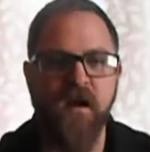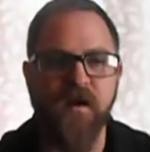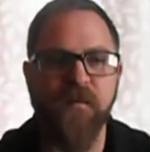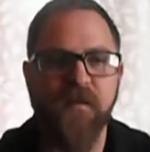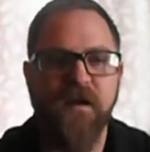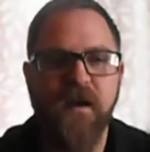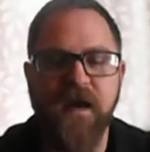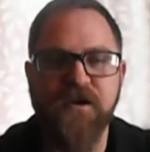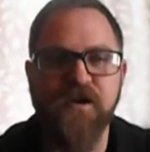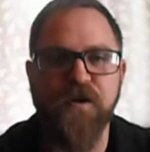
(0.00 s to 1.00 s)

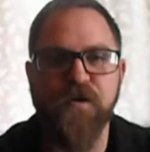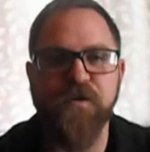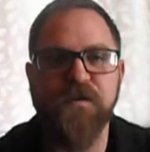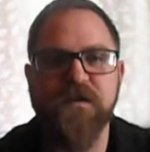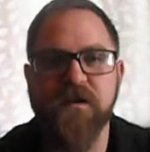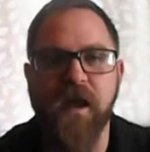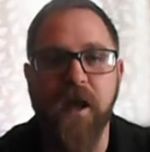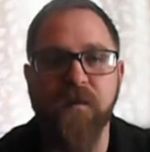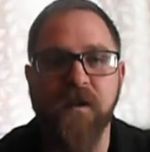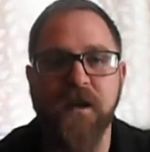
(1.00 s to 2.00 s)
I chose
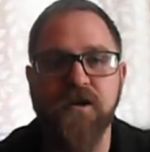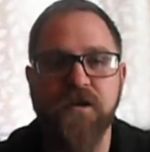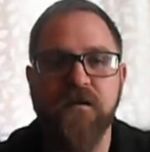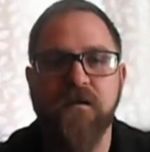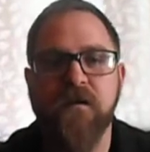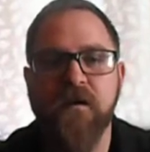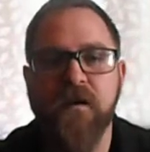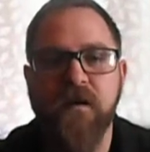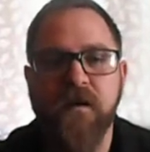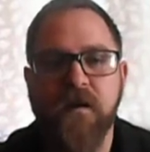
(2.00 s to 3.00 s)
ambulation
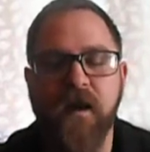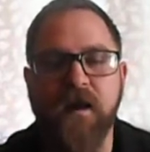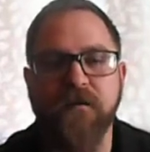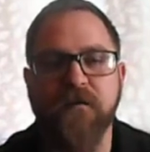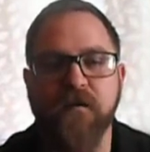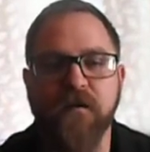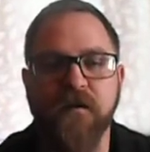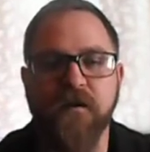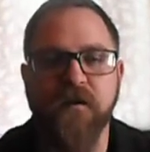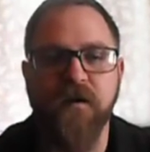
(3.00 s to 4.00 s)
as
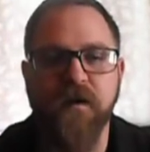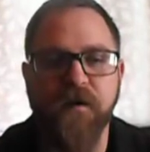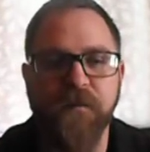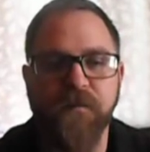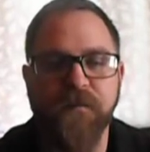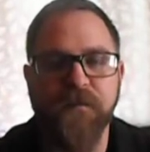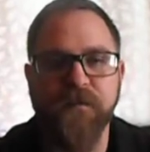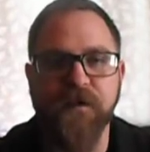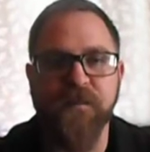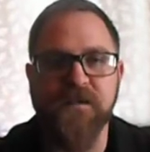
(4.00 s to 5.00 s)
her
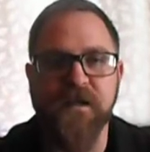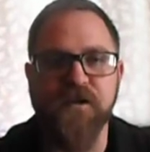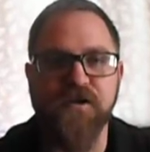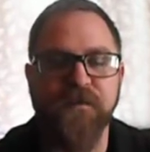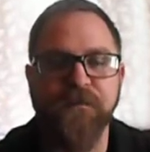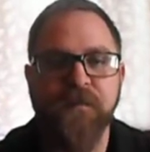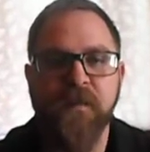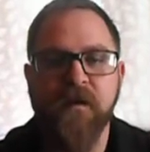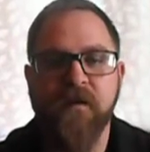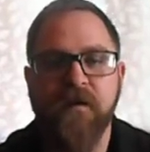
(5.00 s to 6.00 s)
limitation,
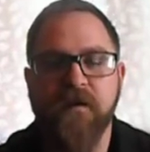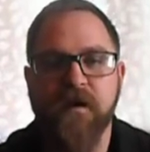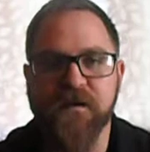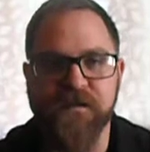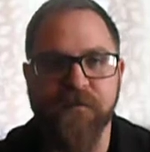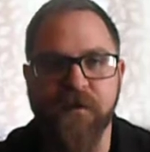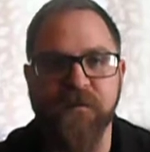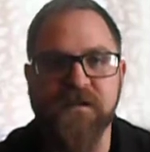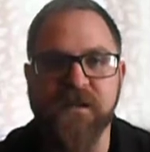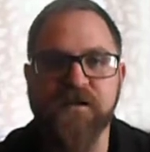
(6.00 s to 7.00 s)
her activity
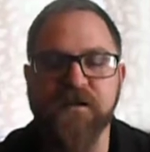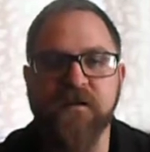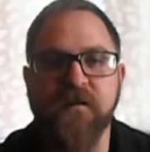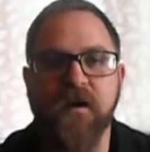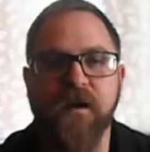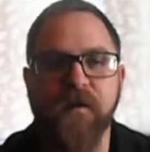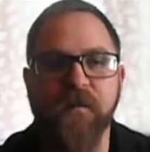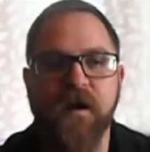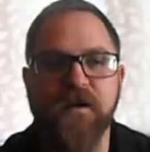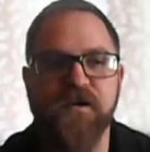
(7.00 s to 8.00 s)
limitation.
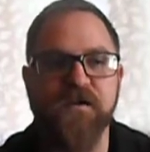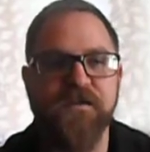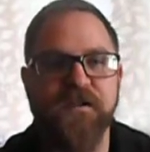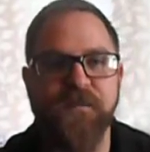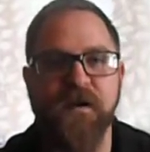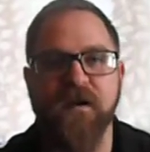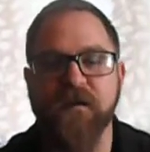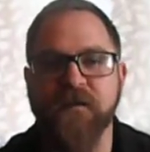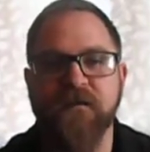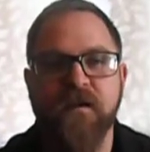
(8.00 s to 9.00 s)
I chose this
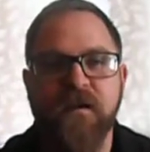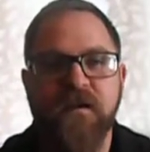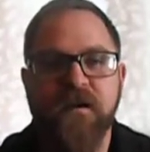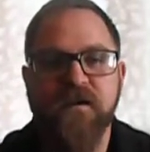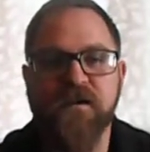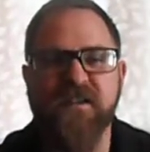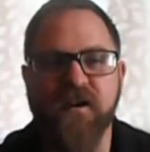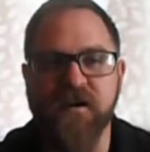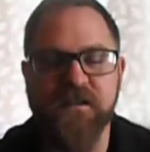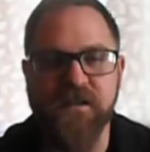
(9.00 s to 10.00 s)
because she's
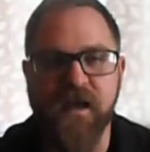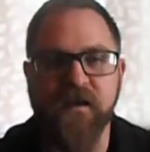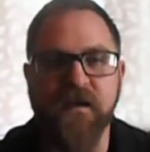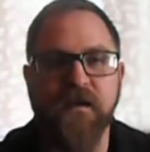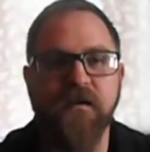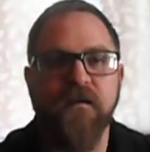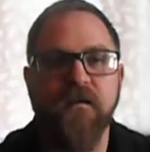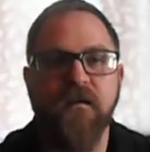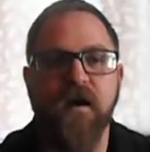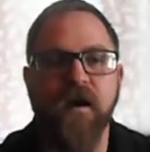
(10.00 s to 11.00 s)
already standing.
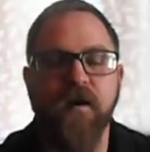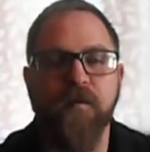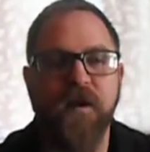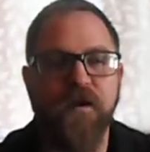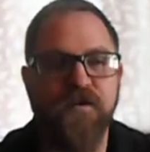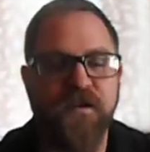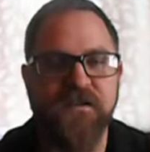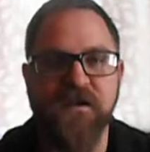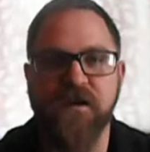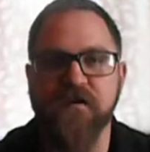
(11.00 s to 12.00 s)
I know she
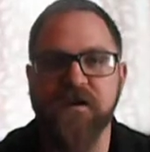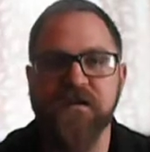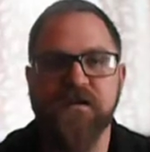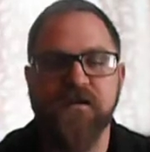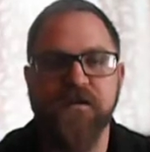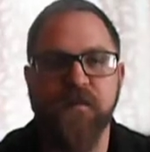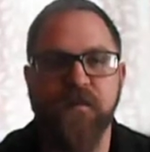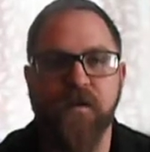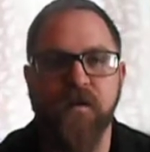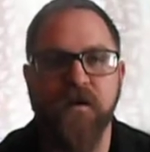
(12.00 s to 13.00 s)
has decreased
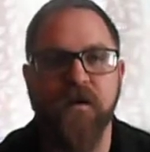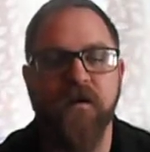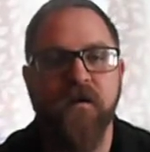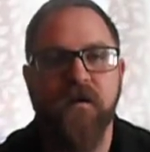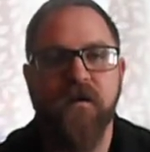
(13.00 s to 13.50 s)
support